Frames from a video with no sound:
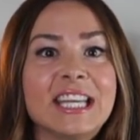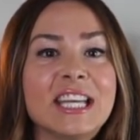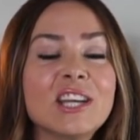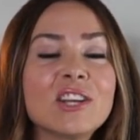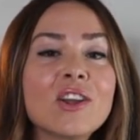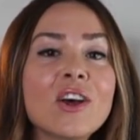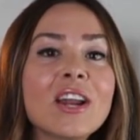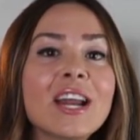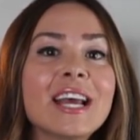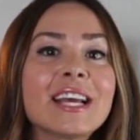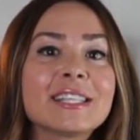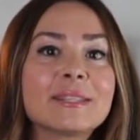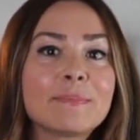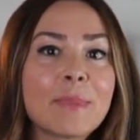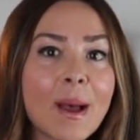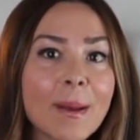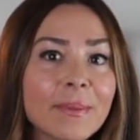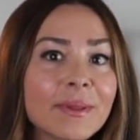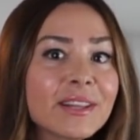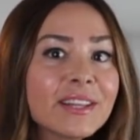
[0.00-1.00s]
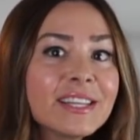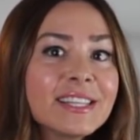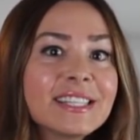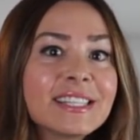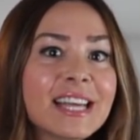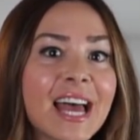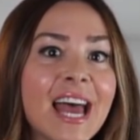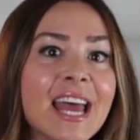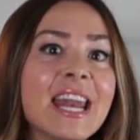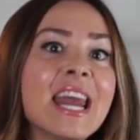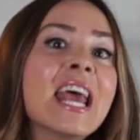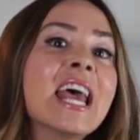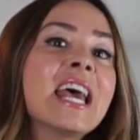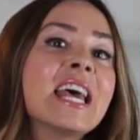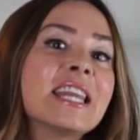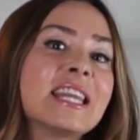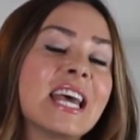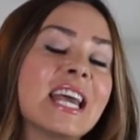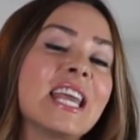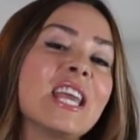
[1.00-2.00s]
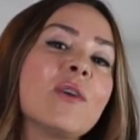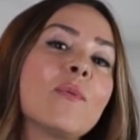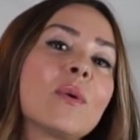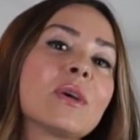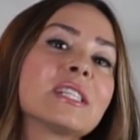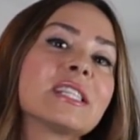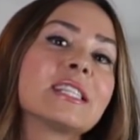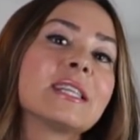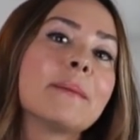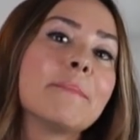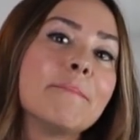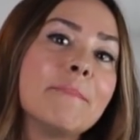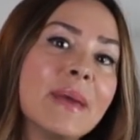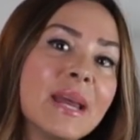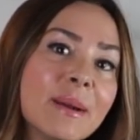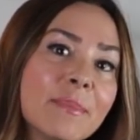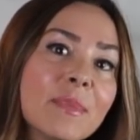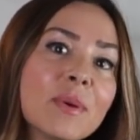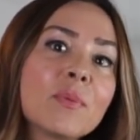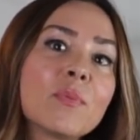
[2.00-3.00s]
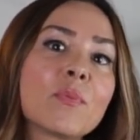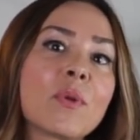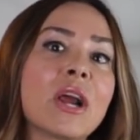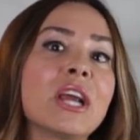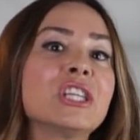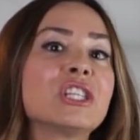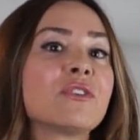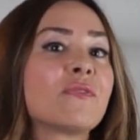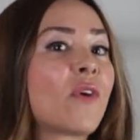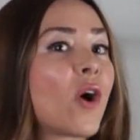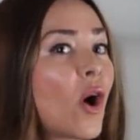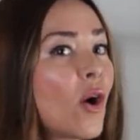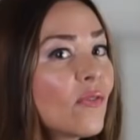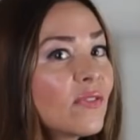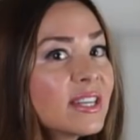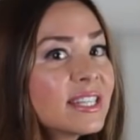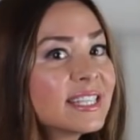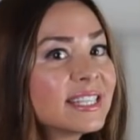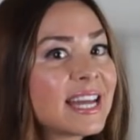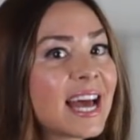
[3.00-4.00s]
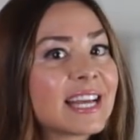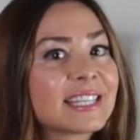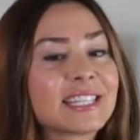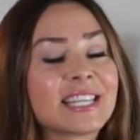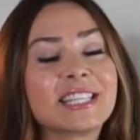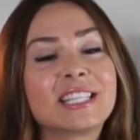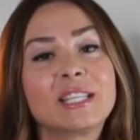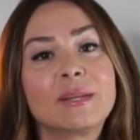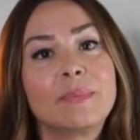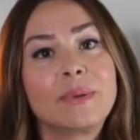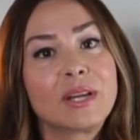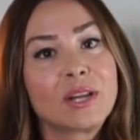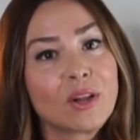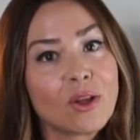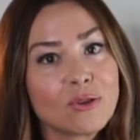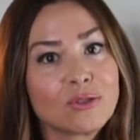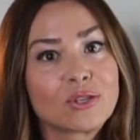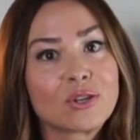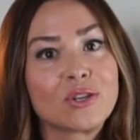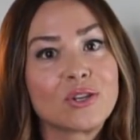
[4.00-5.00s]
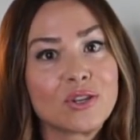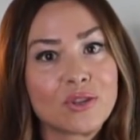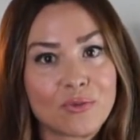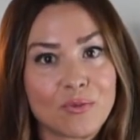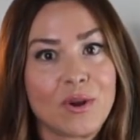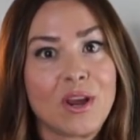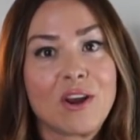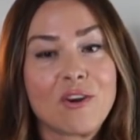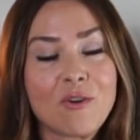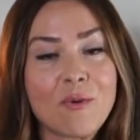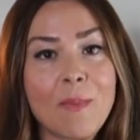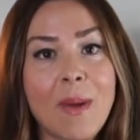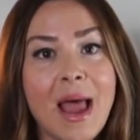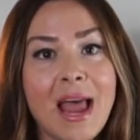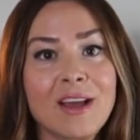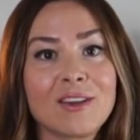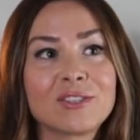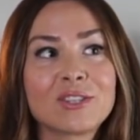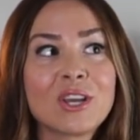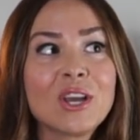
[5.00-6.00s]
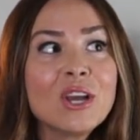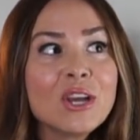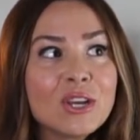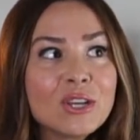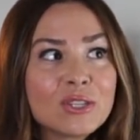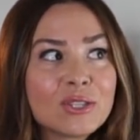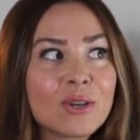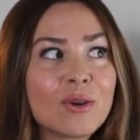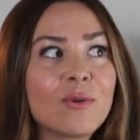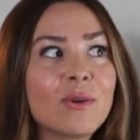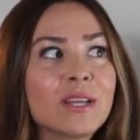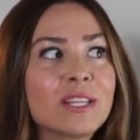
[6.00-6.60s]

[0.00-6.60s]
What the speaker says: Elon has publicly said that he wants the minimum range of all of his Teslas to be closer to 300 miles. So